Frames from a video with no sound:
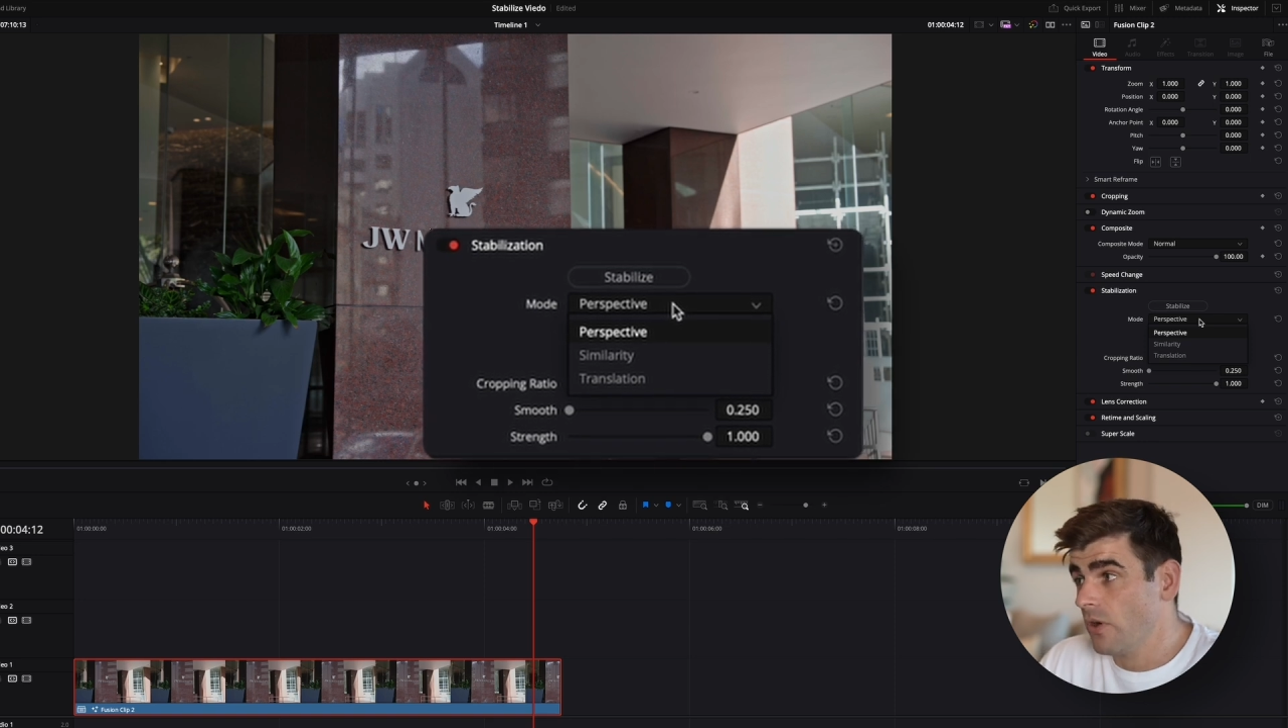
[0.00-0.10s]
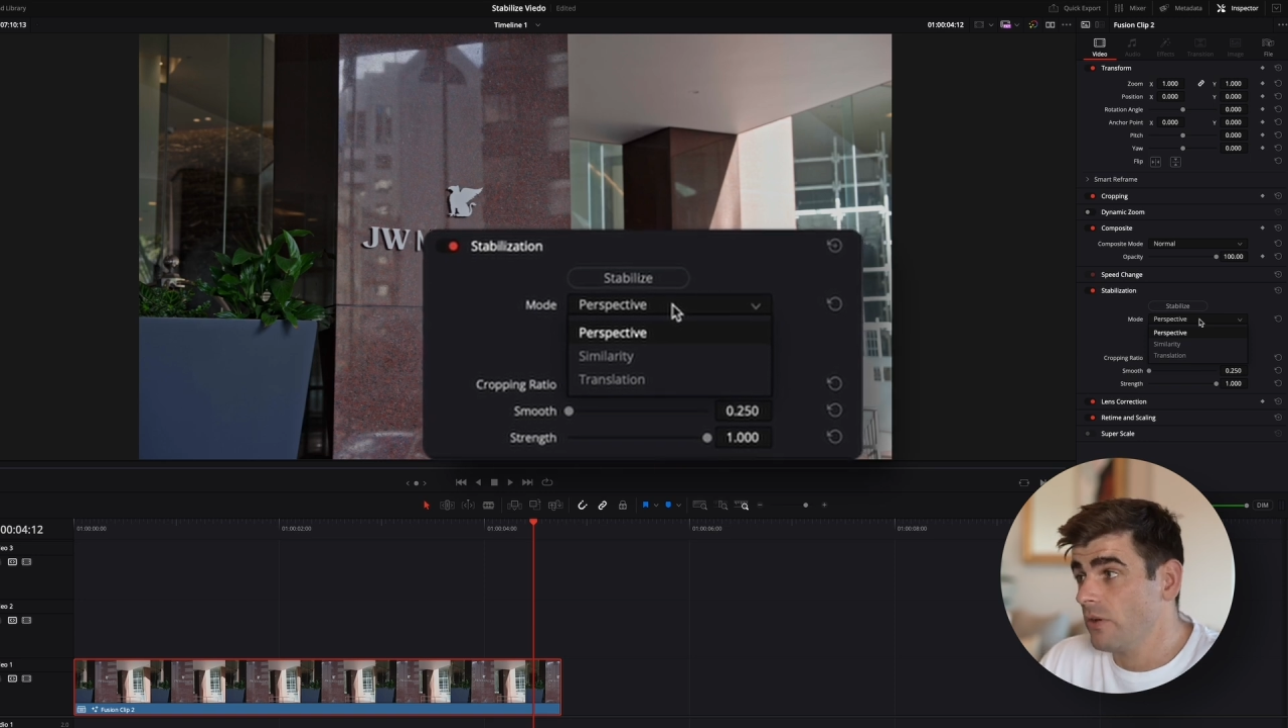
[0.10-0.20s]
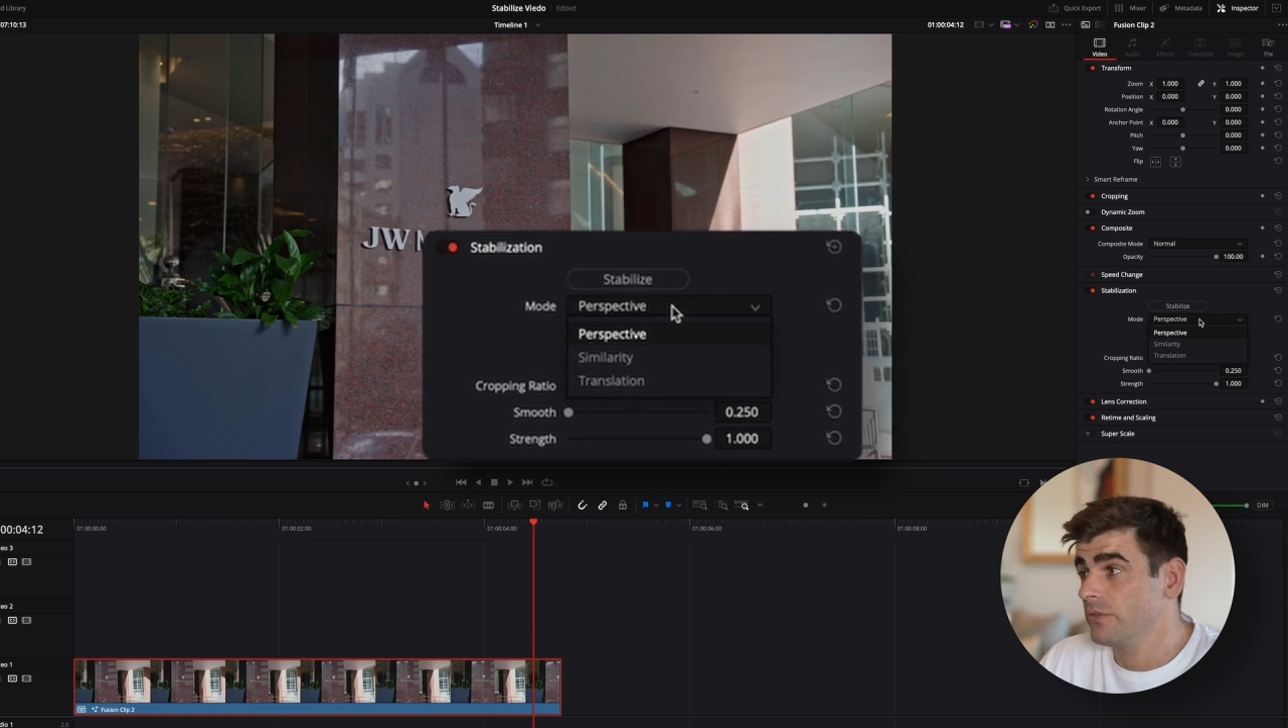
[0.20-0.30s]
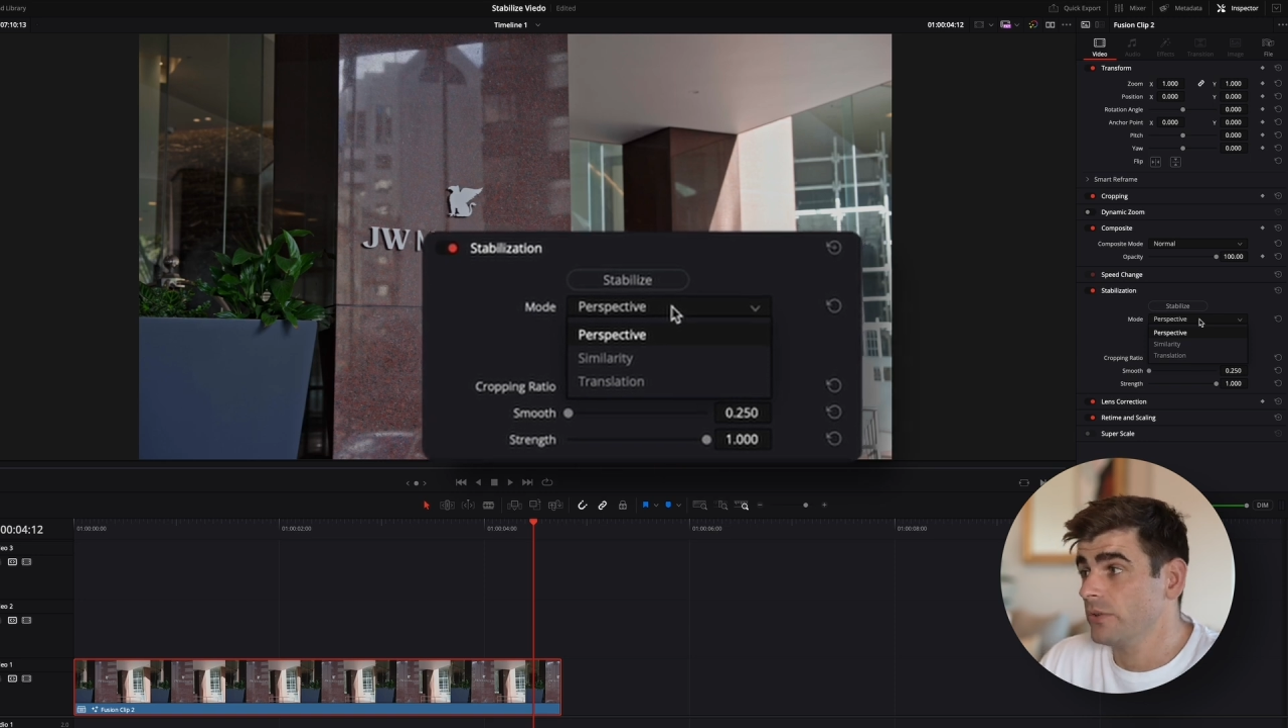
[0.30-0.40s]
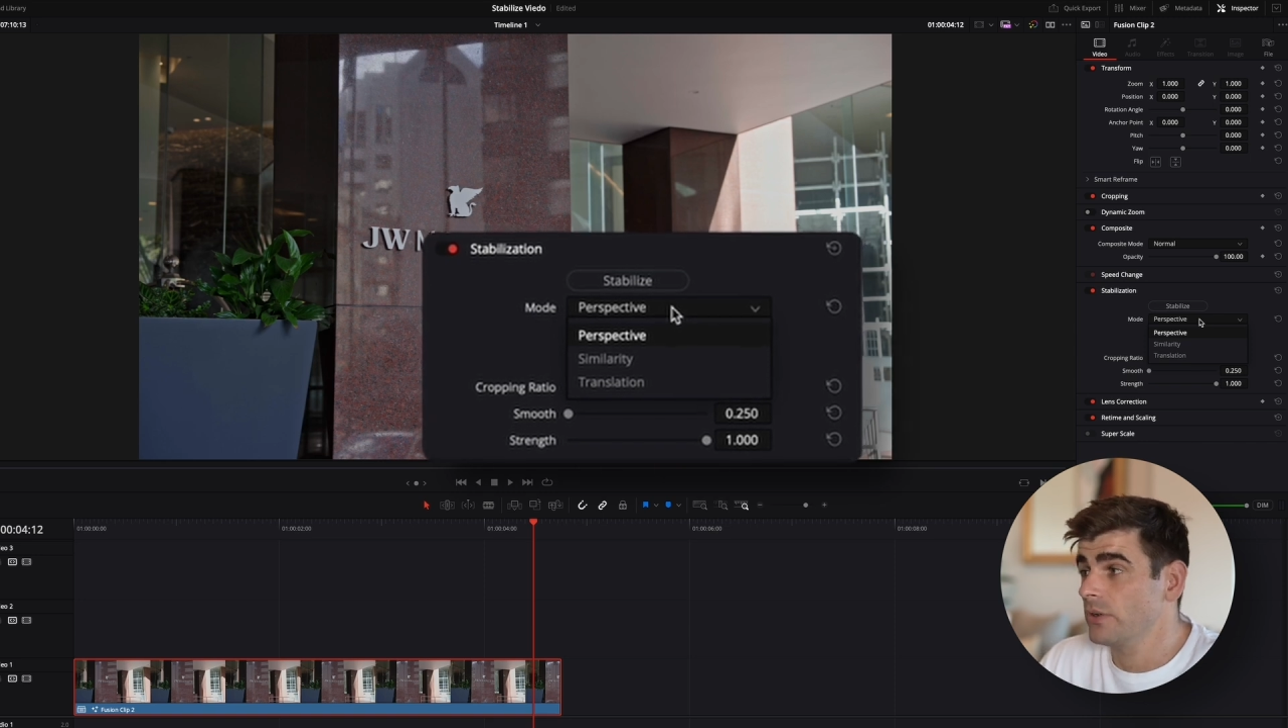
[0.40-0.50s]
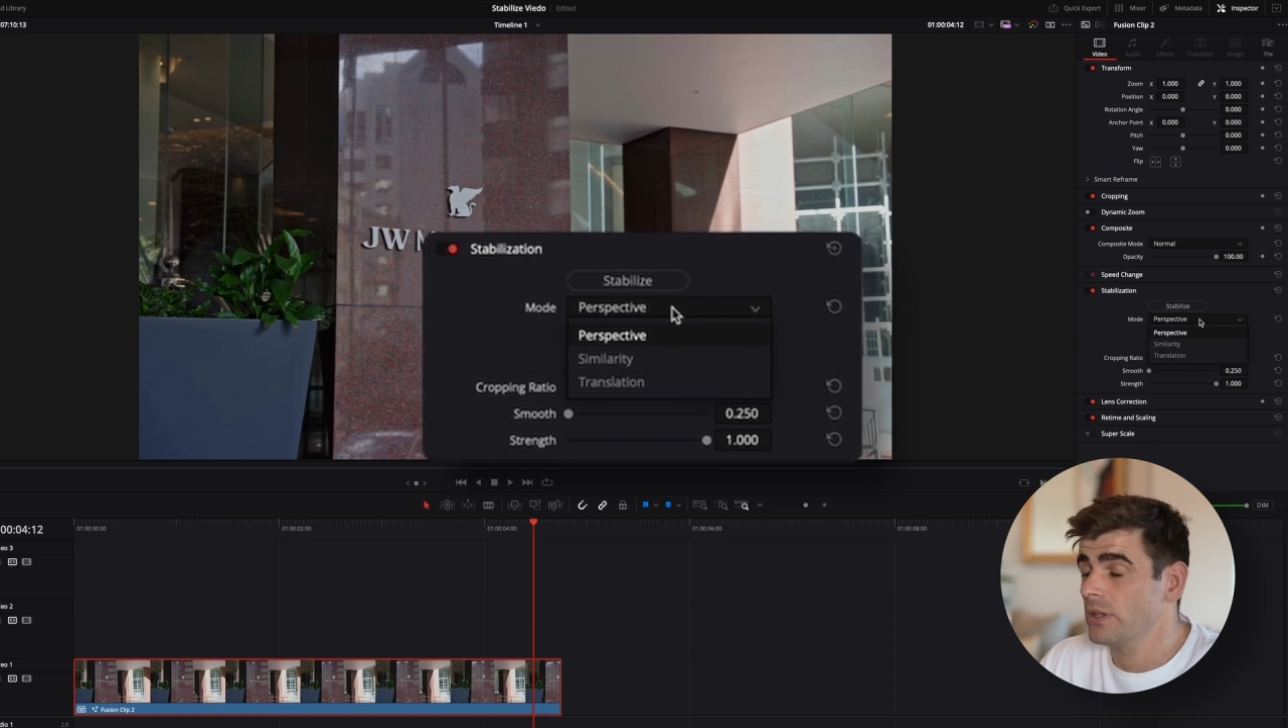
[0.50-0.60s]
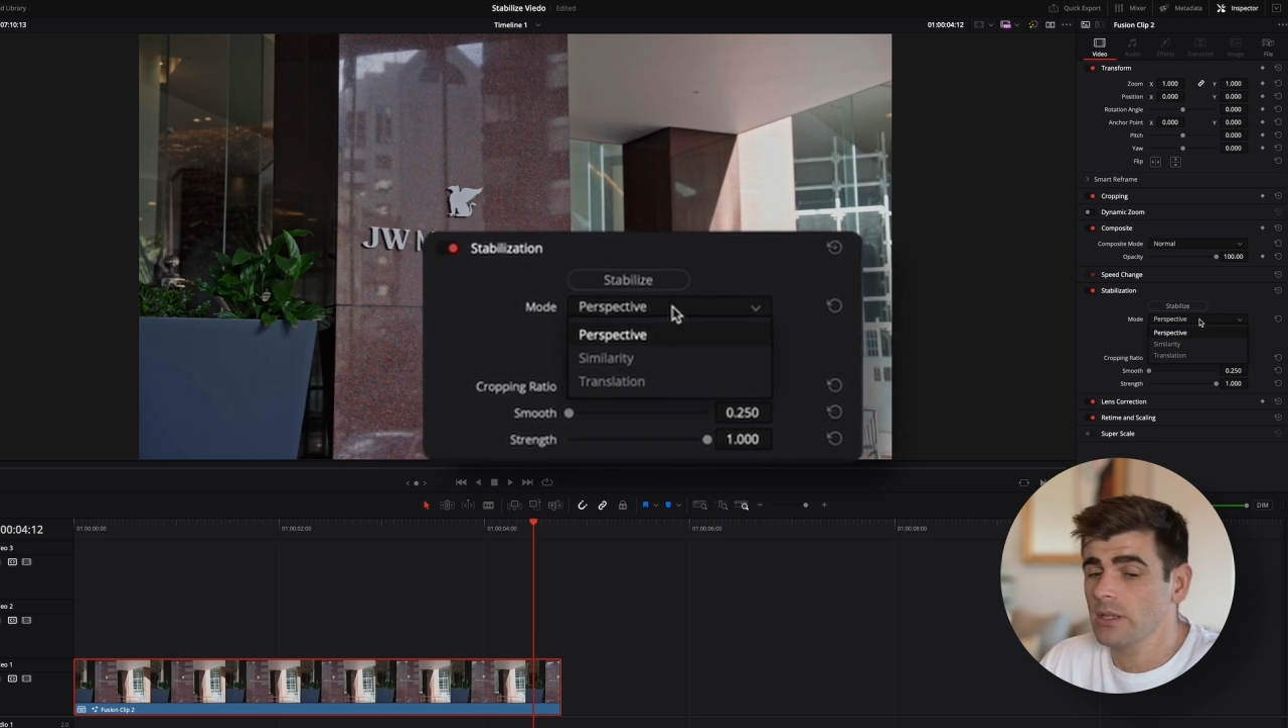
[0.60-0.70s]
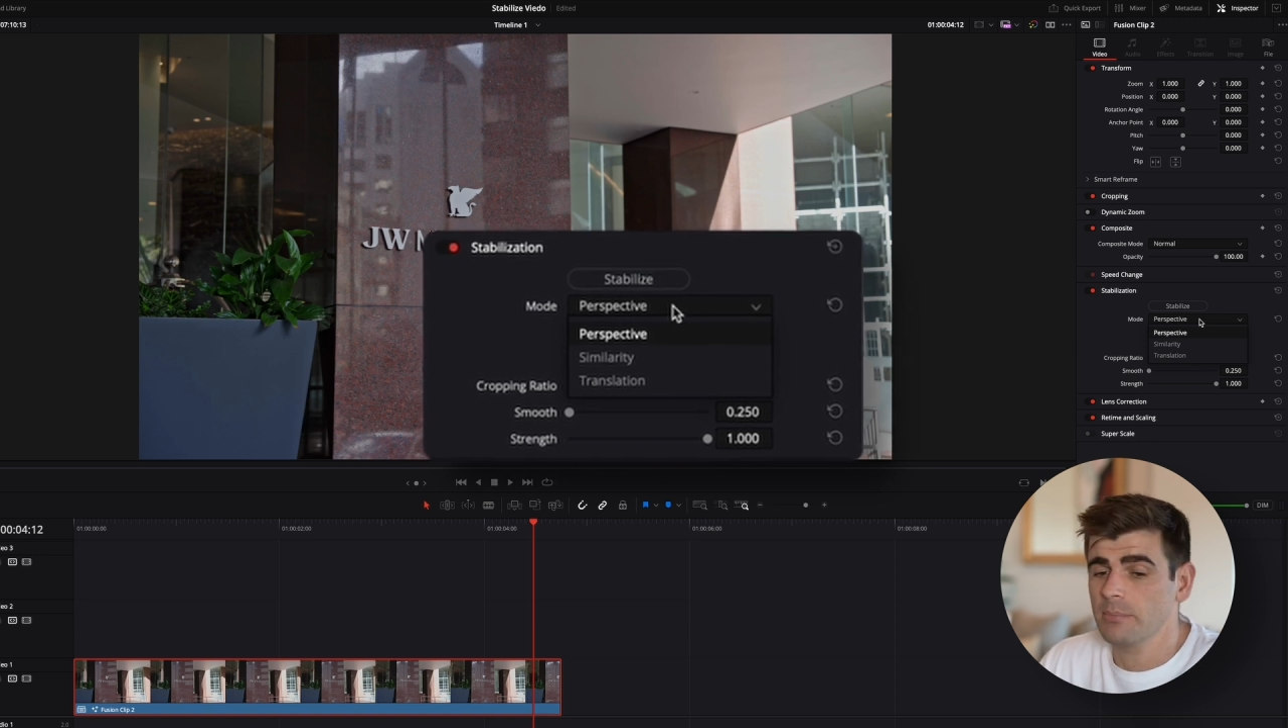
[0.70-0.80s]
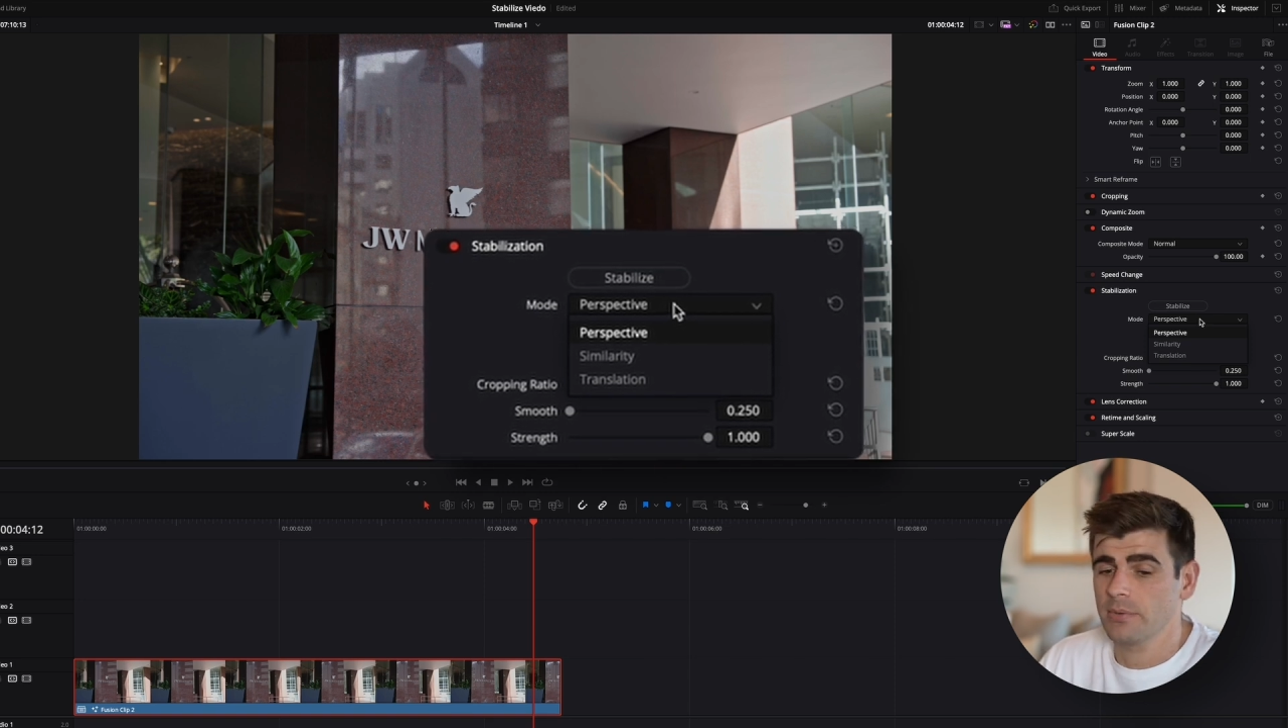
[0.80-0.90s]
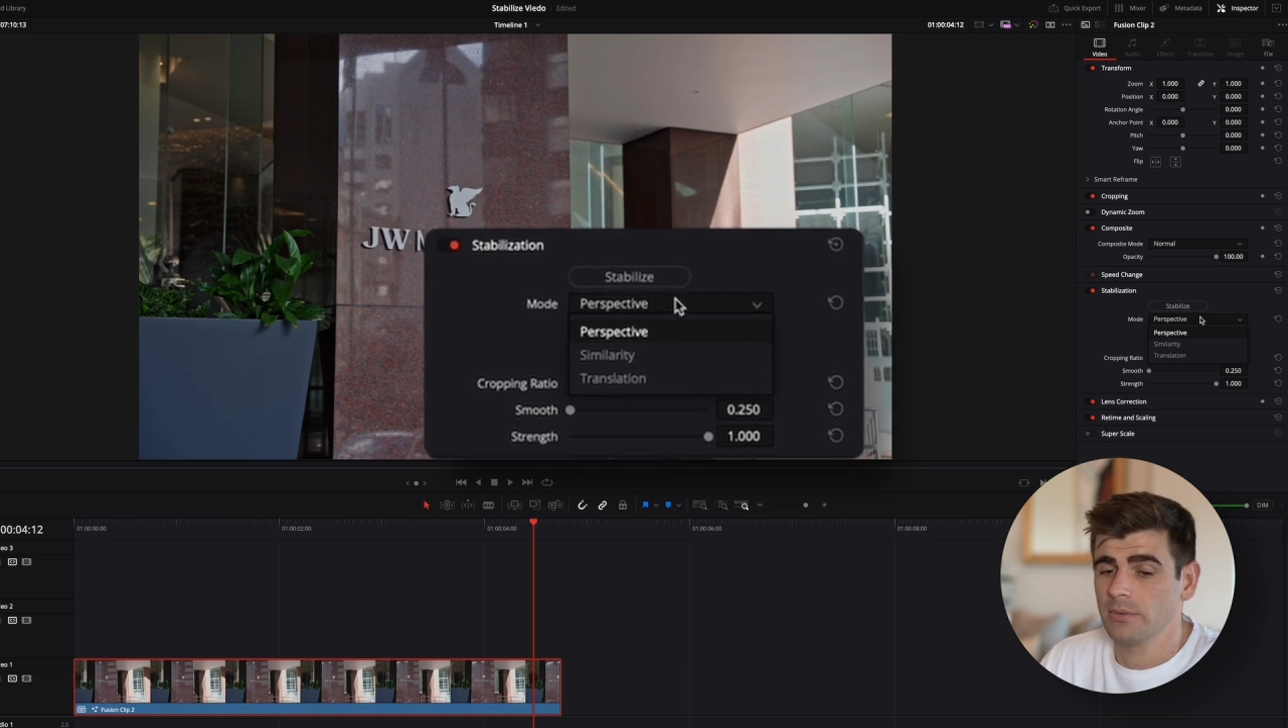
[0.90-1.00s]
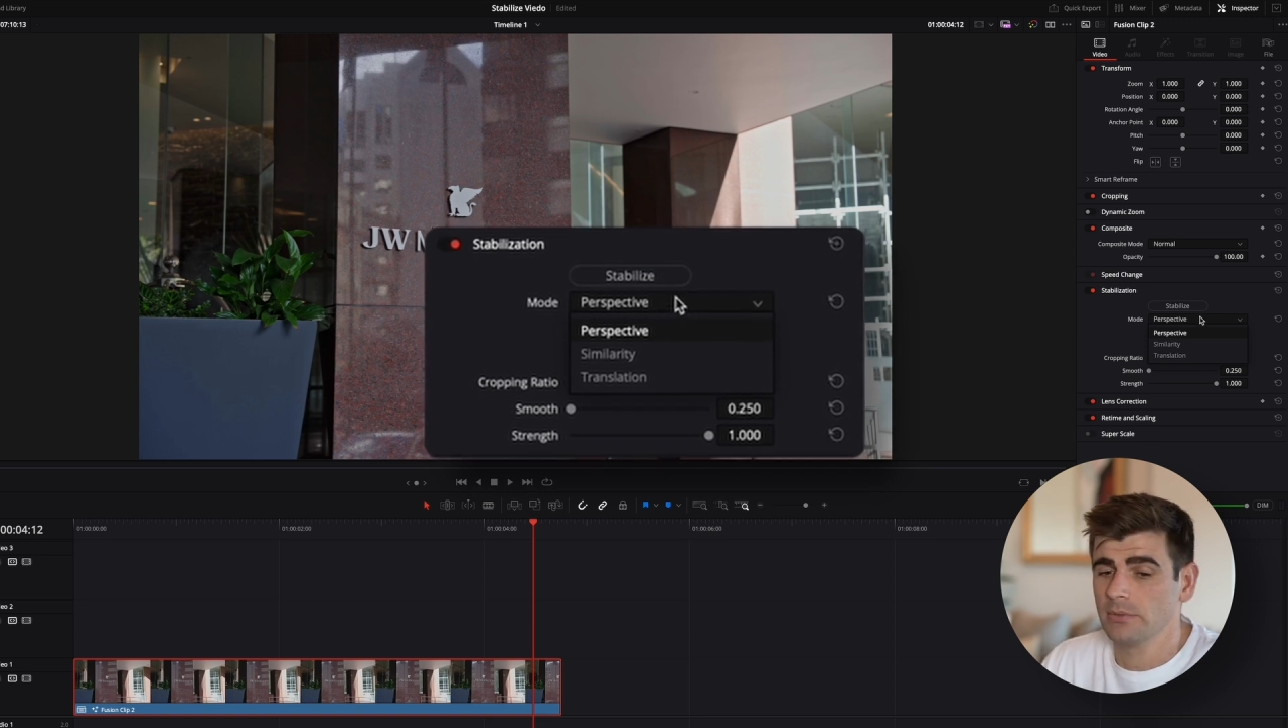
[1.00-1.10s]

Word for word: of your clip.